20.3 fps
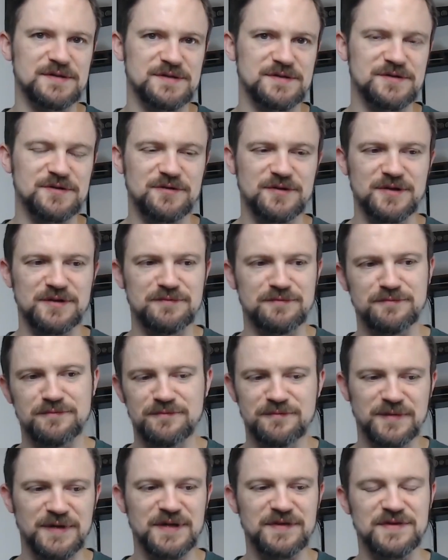you can
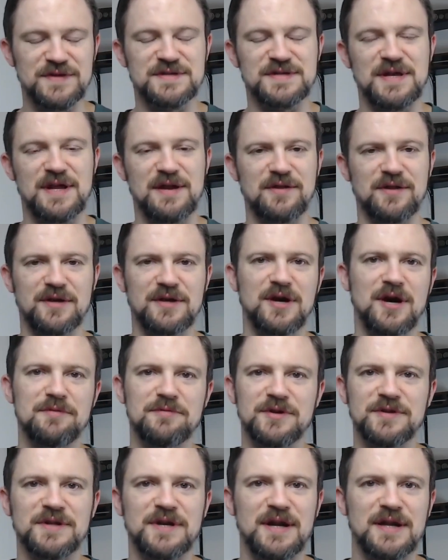get this out of the
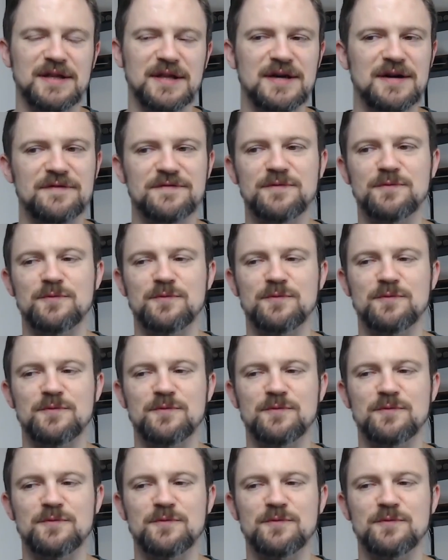comment that I left,